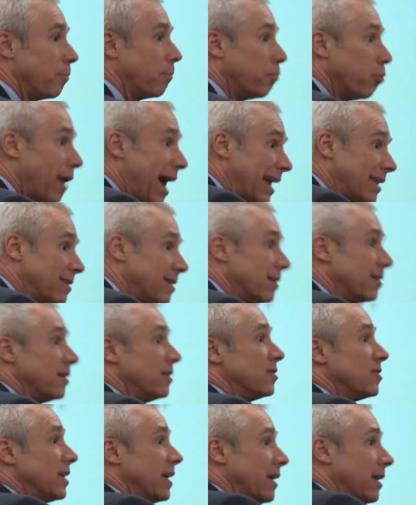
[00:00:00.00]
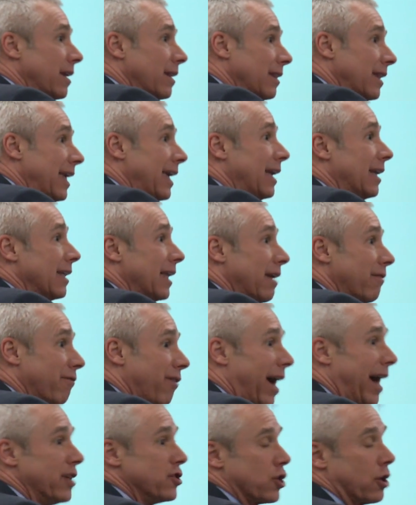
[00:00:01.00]
practicing legal
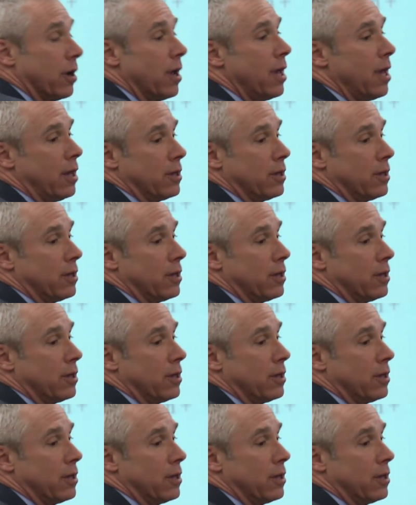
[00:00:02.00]
advisor.